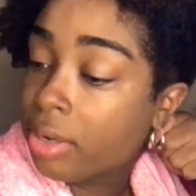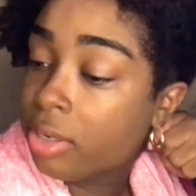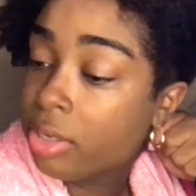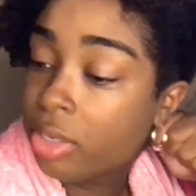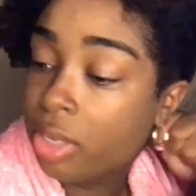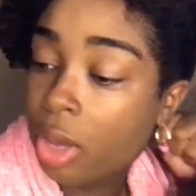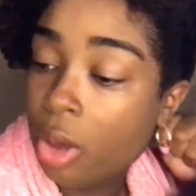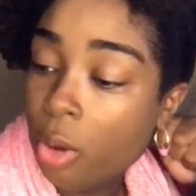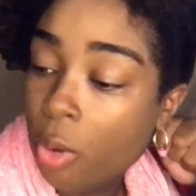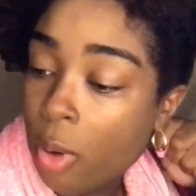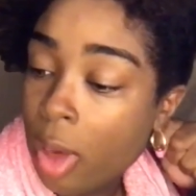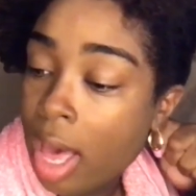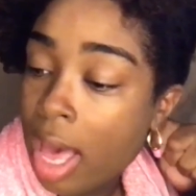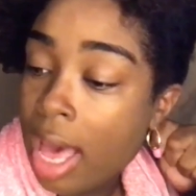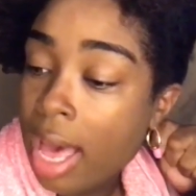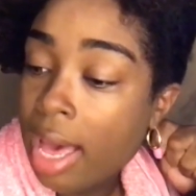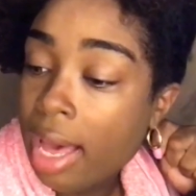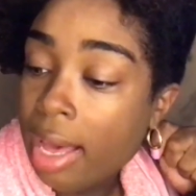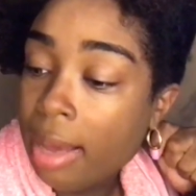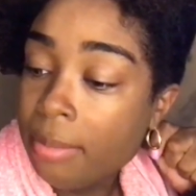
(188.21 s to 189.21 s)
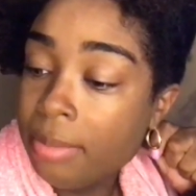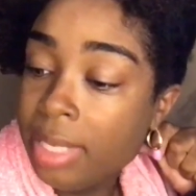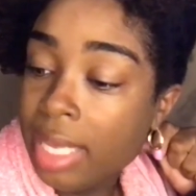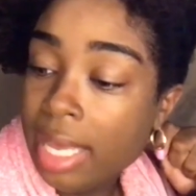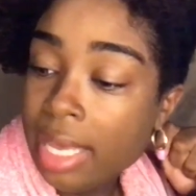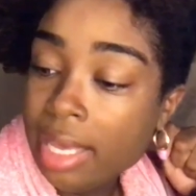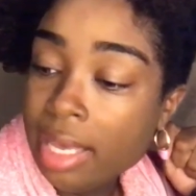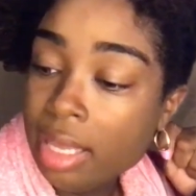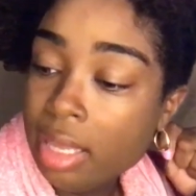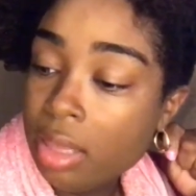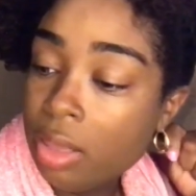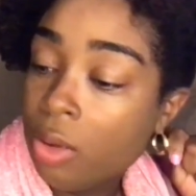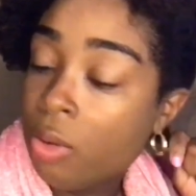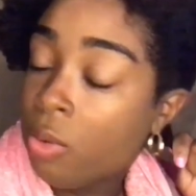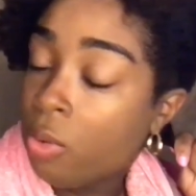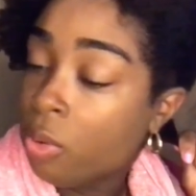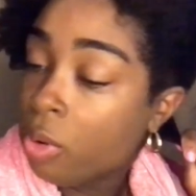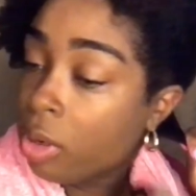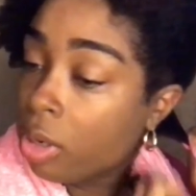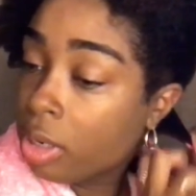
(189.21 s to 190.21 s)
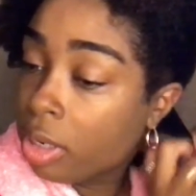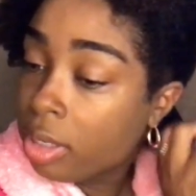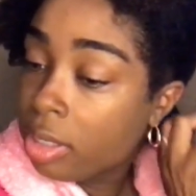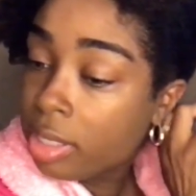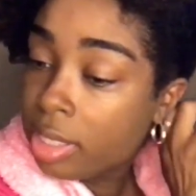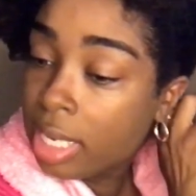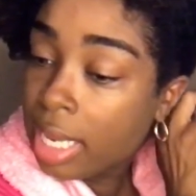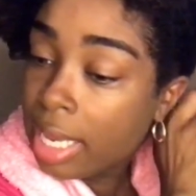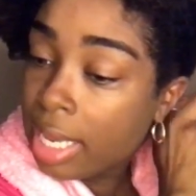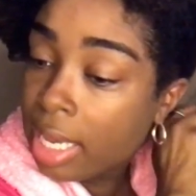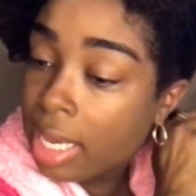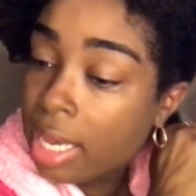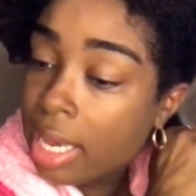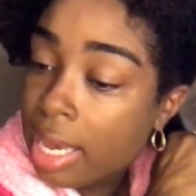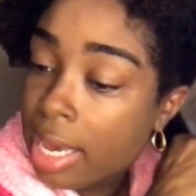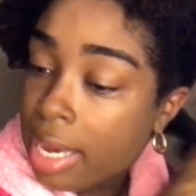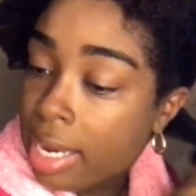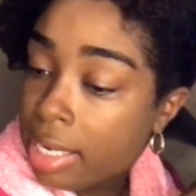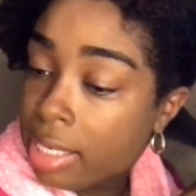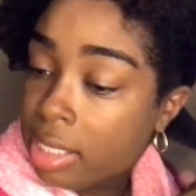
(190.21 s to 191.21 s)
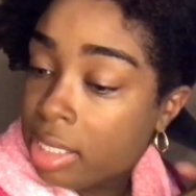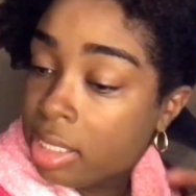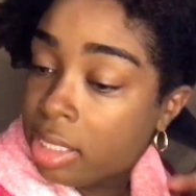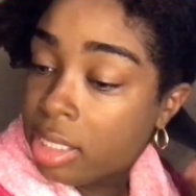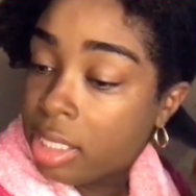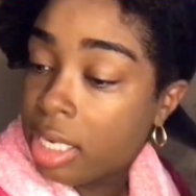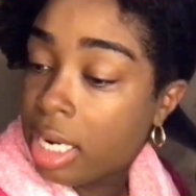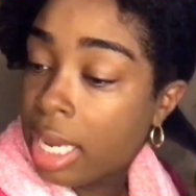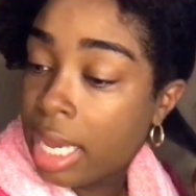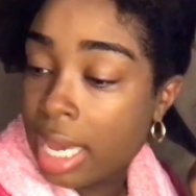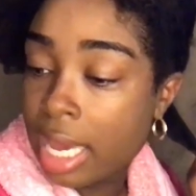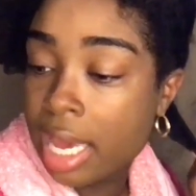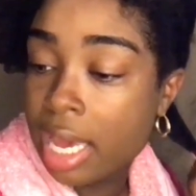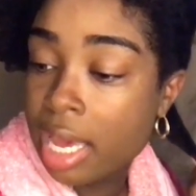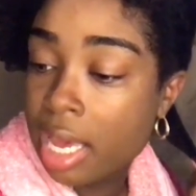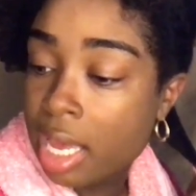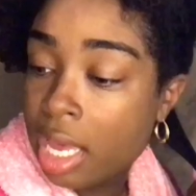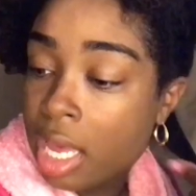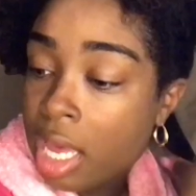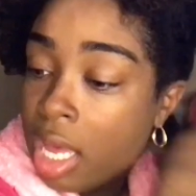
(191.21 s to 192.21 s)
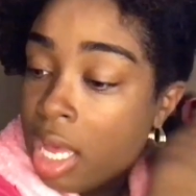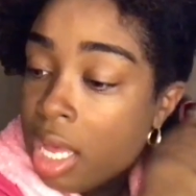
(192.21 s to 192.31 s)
So I'm taking orders, taking cash, and